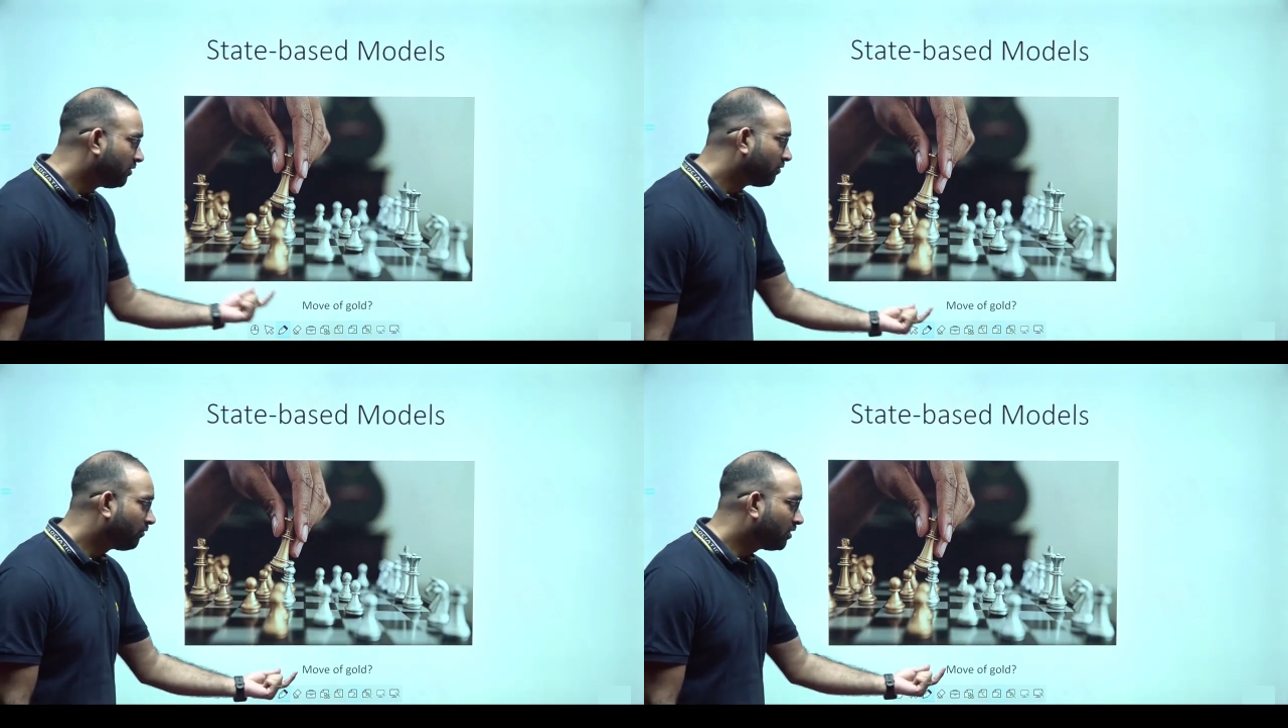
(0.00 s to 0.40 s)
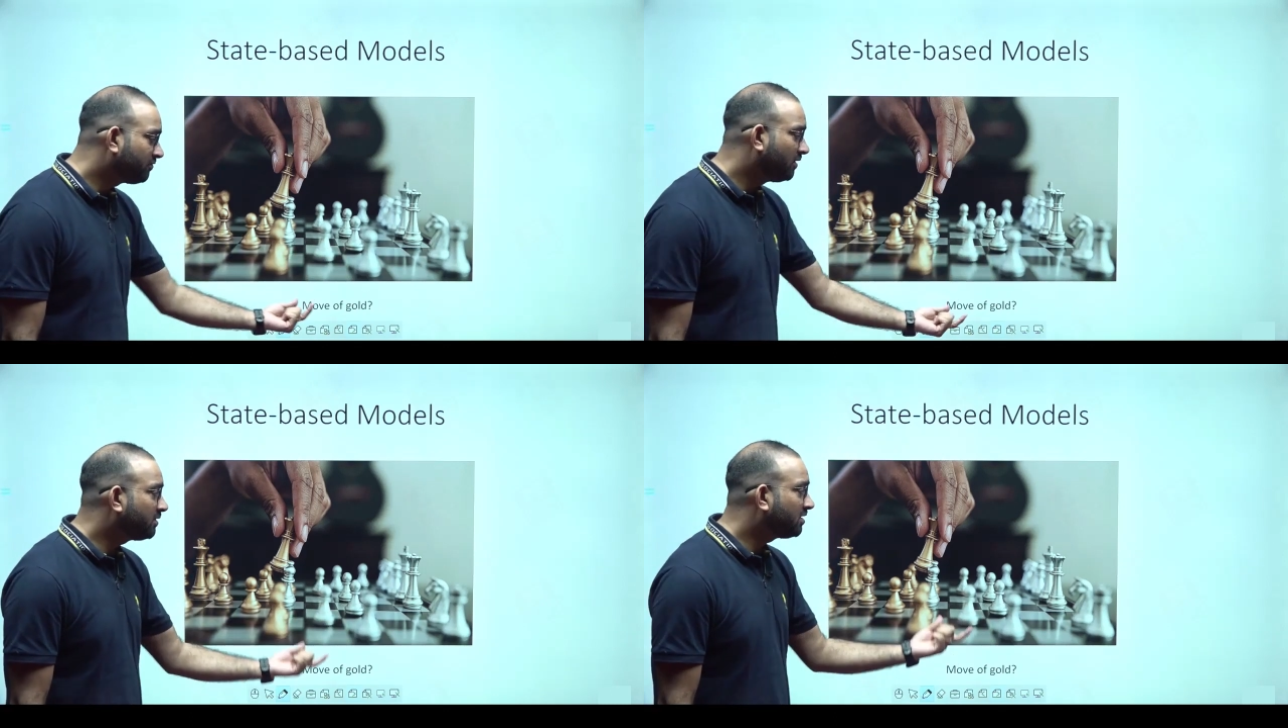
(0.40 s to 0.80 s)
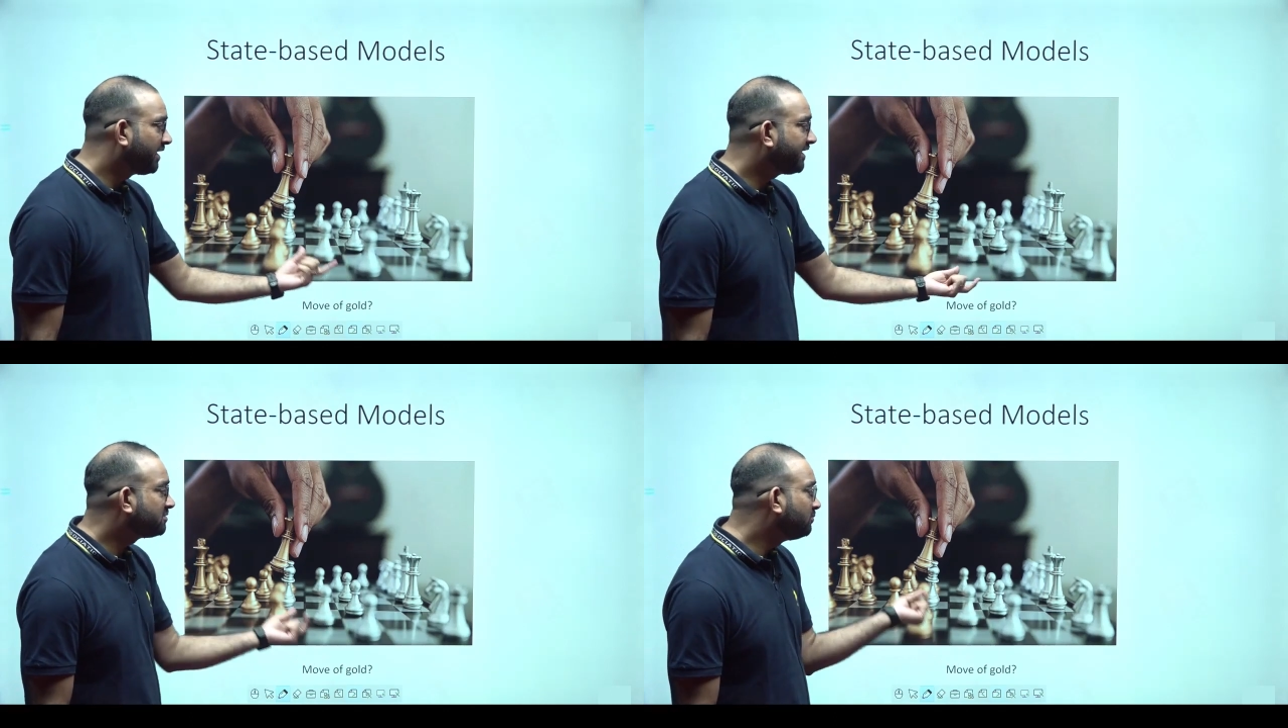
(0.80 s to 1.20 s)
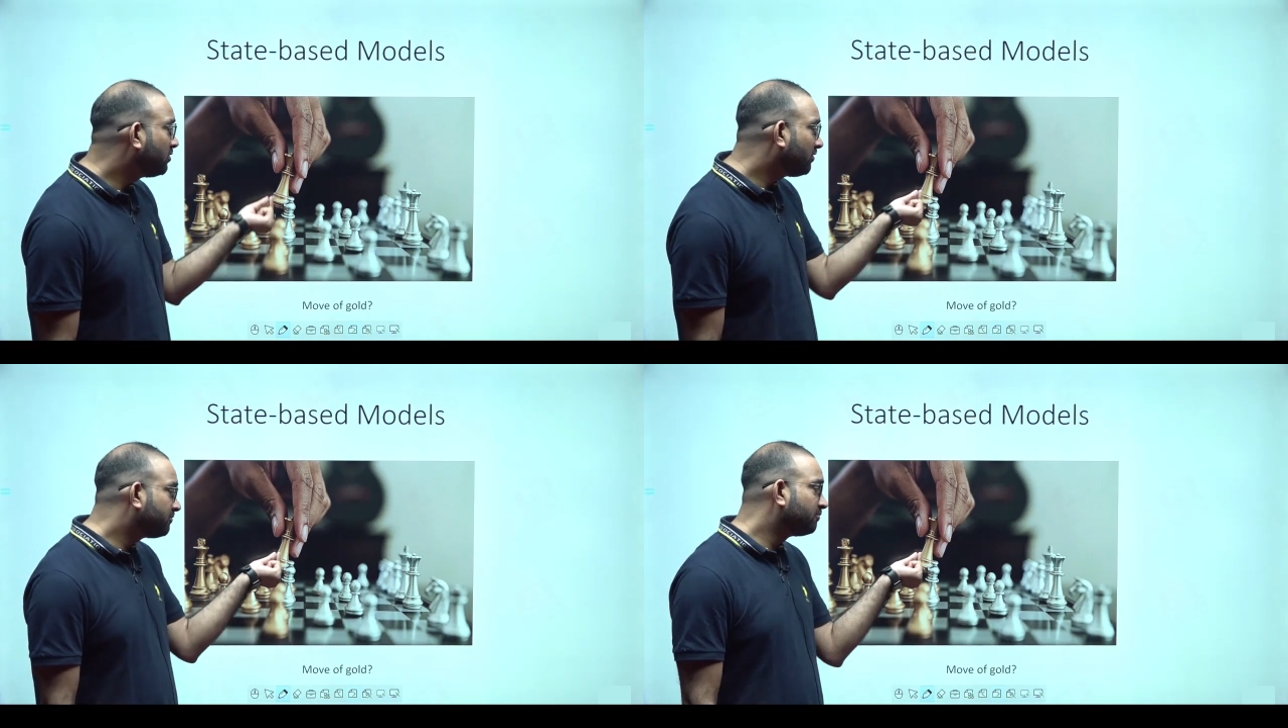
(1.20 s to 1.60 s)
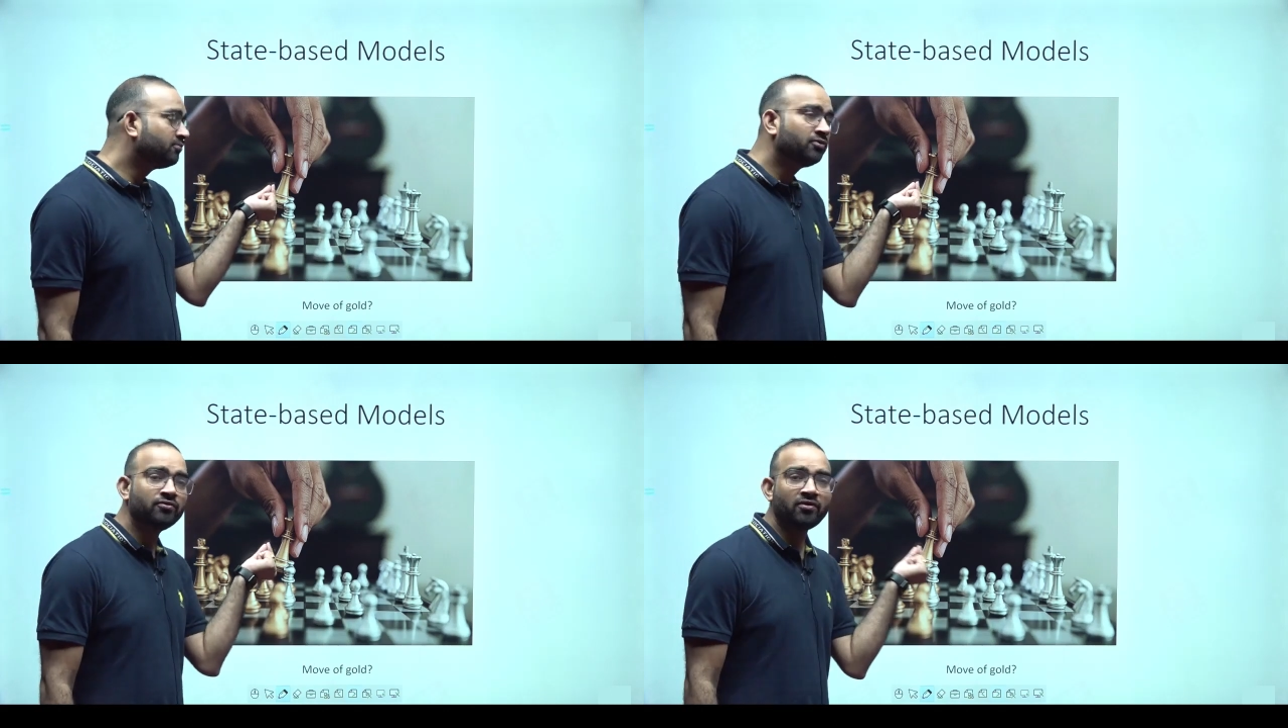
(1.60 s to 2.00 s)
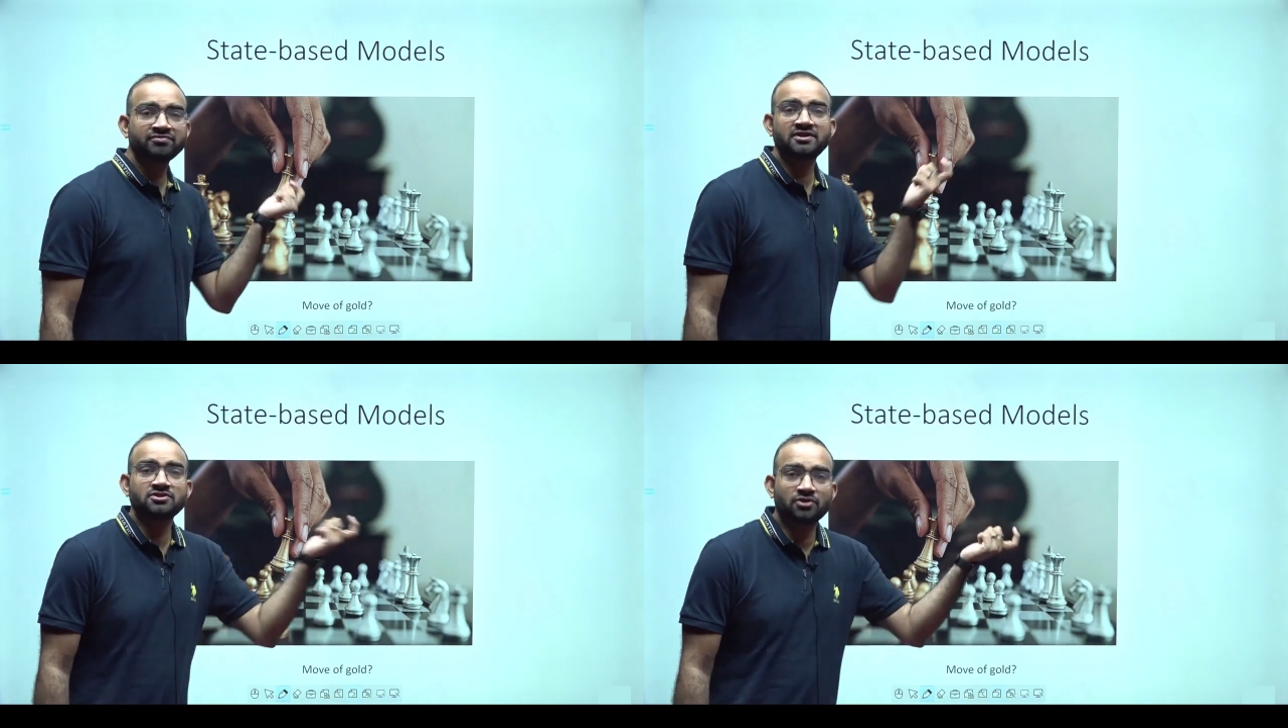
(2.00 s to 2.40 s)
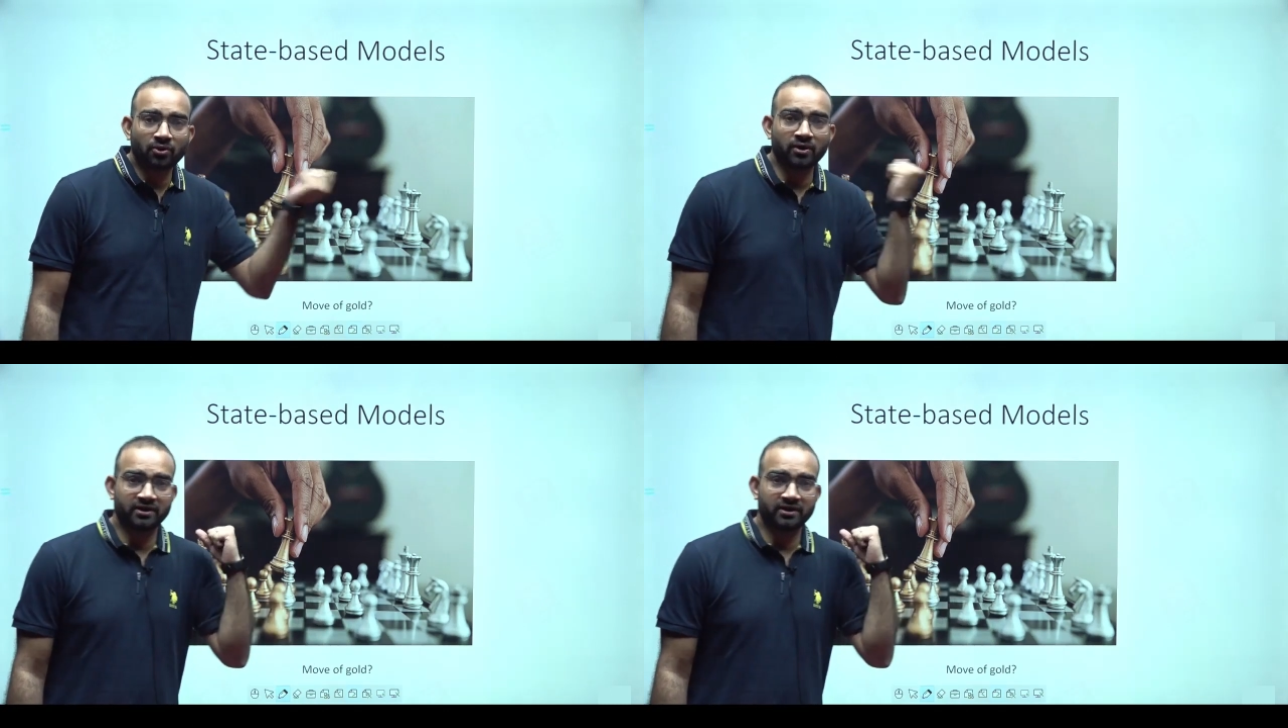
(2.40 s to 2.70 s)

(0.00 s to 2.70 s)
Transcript: what will be the next move of this gold.